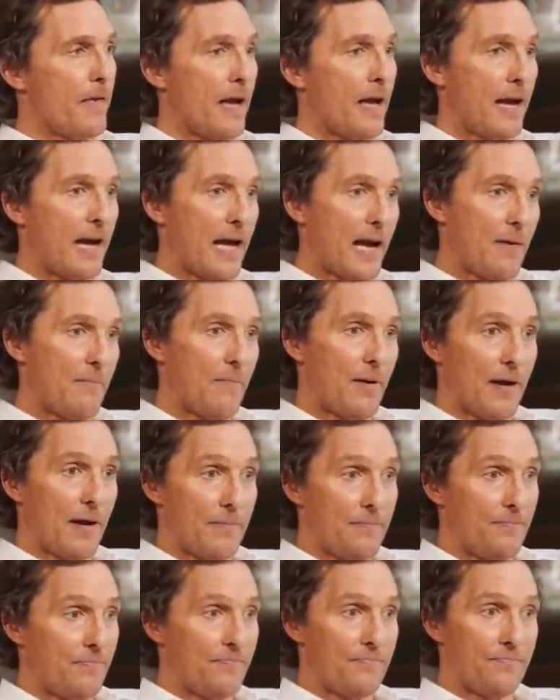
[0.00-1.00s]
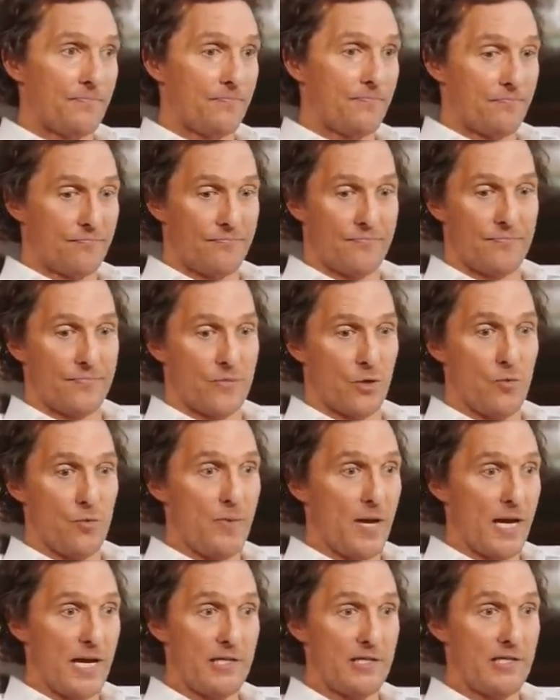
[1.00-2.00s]
I got my 2
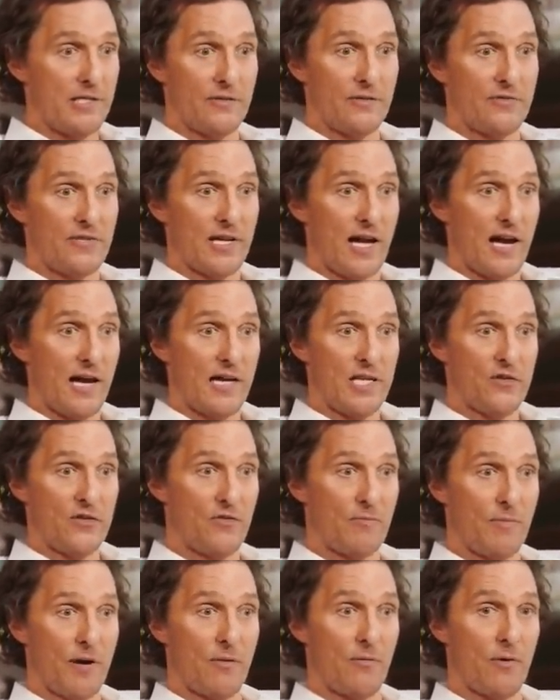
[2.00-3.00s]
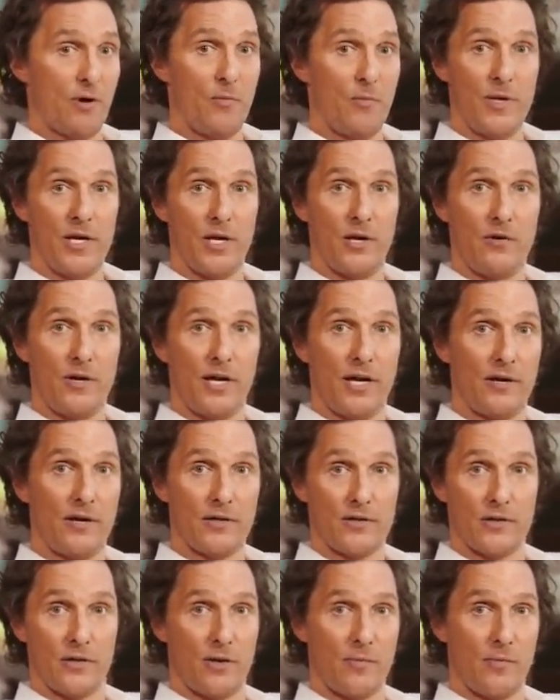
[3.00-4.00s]
pages of sides for my Romeo
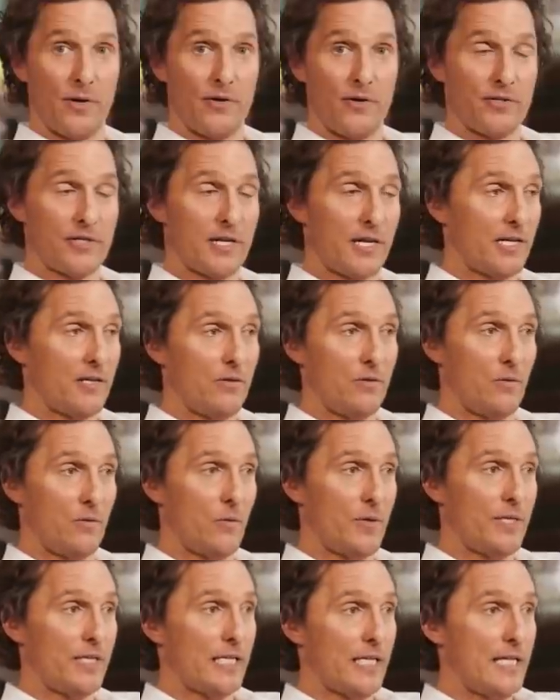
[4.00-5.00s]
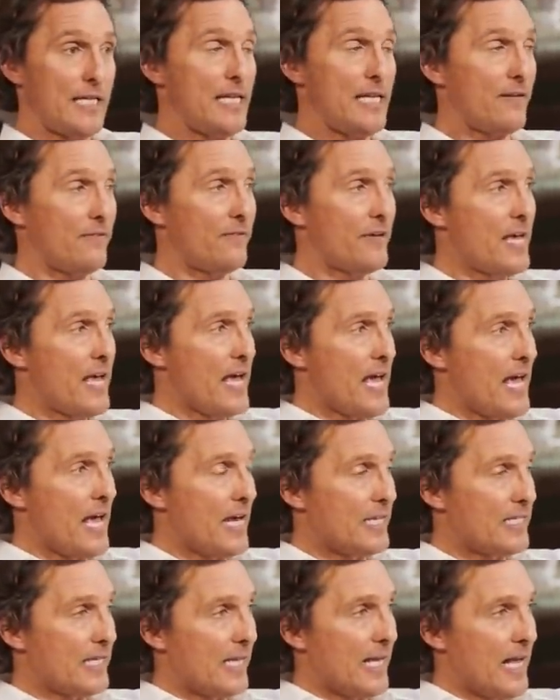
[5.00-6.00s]
character on a motorcycle and went to leave.
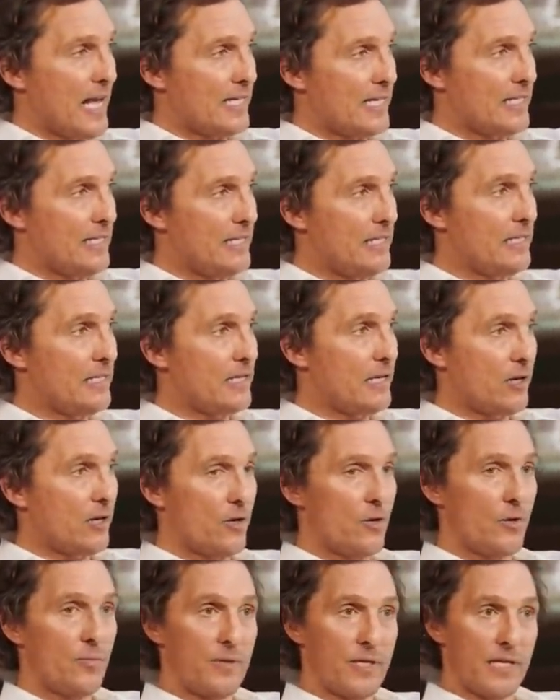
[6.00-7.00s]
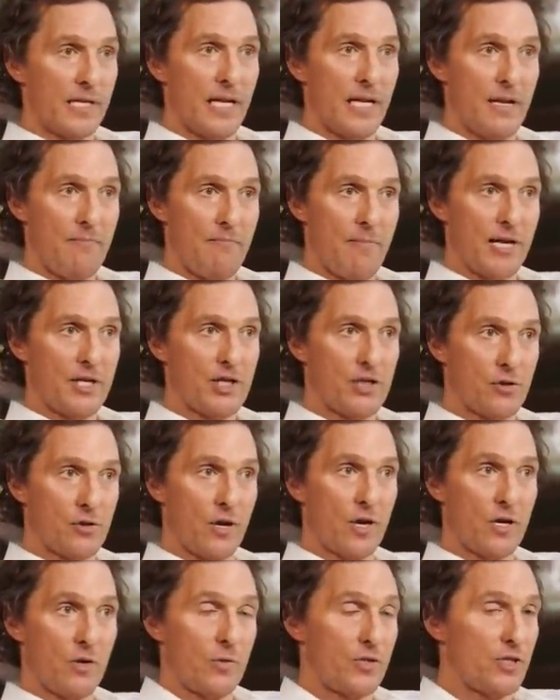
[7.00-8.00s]
And as I got to the end of the curb to get in my
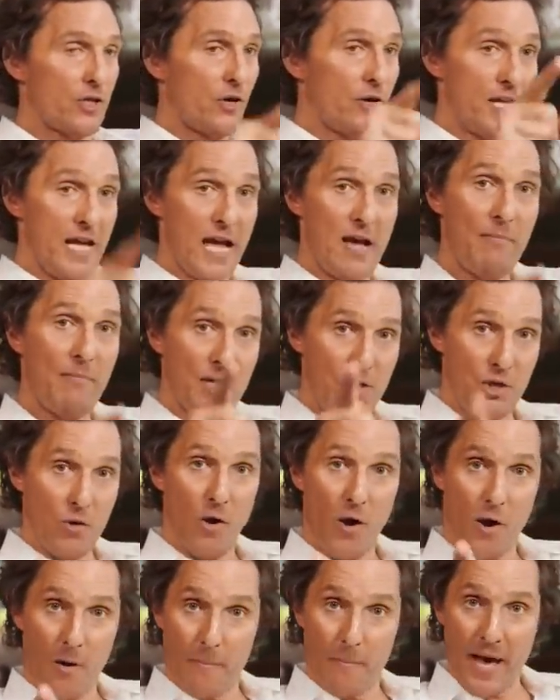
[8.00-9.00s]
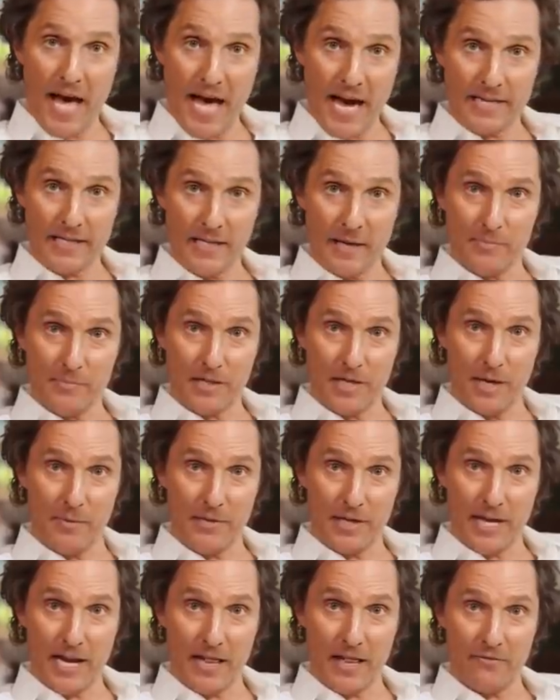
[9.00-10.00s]
truck, which already had my U-Haul packed up to
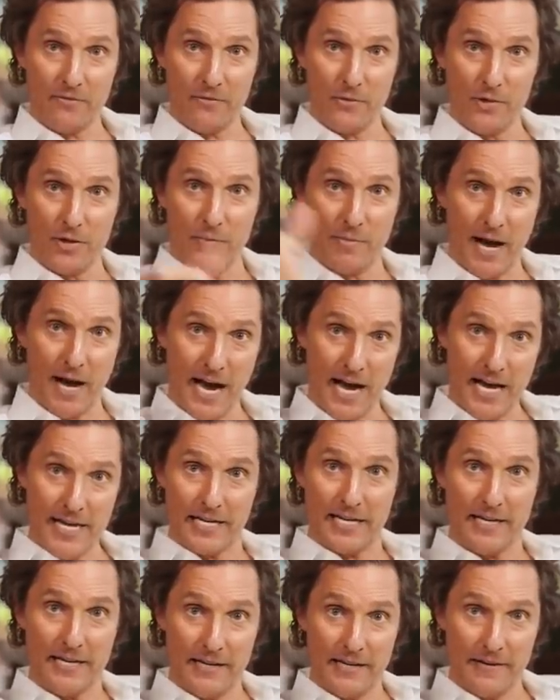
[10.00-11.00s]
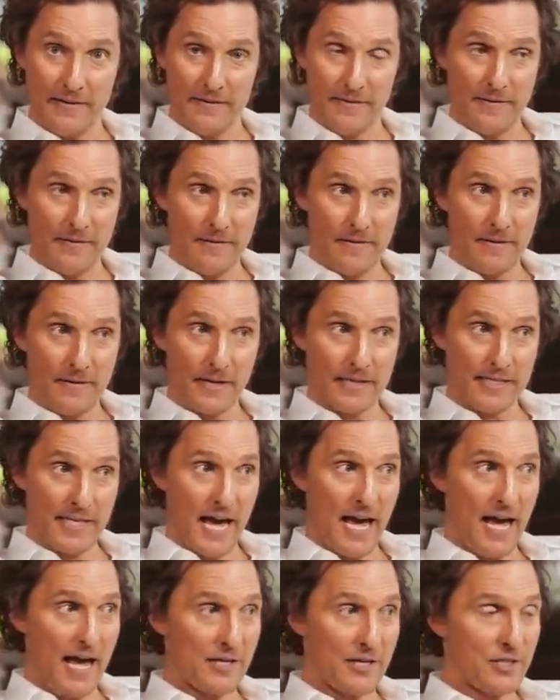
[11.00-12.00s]
come to California behind it,
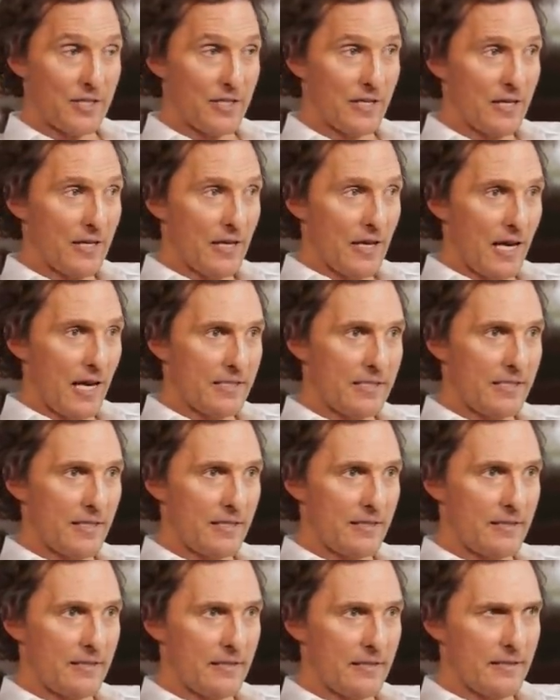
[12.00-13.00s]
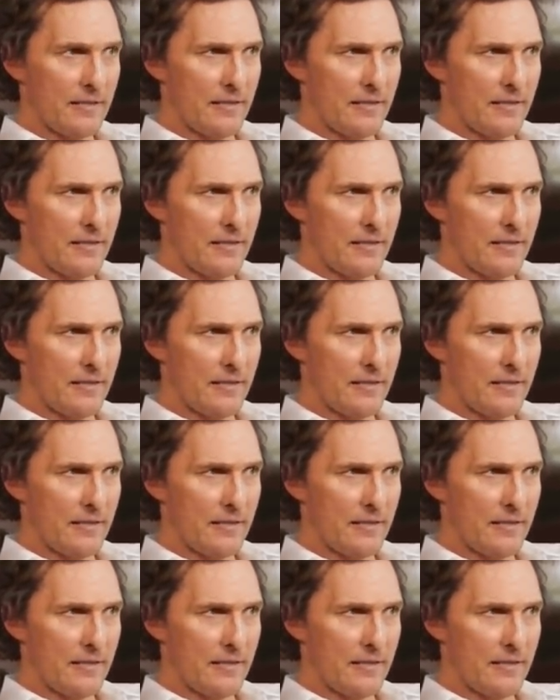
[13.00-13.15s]
attached, I said,